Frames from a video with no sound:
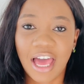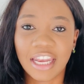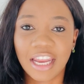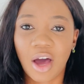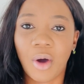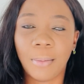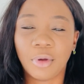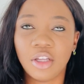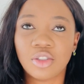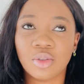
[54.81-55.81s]
And now
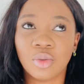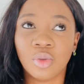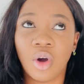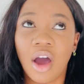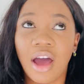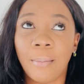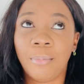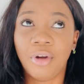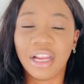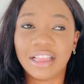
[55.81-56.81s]
I'm going to
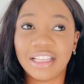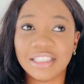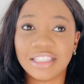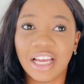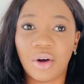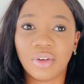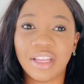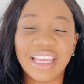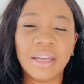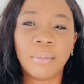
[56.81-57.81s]
break this
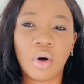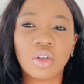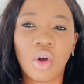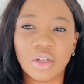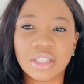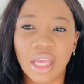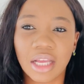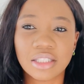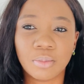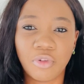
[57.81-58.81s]
down in more
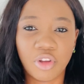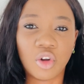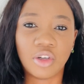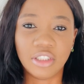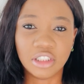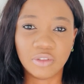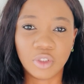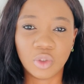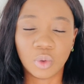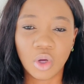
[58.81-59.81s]
context moving on in this
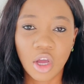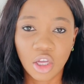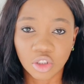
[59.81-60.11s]
video.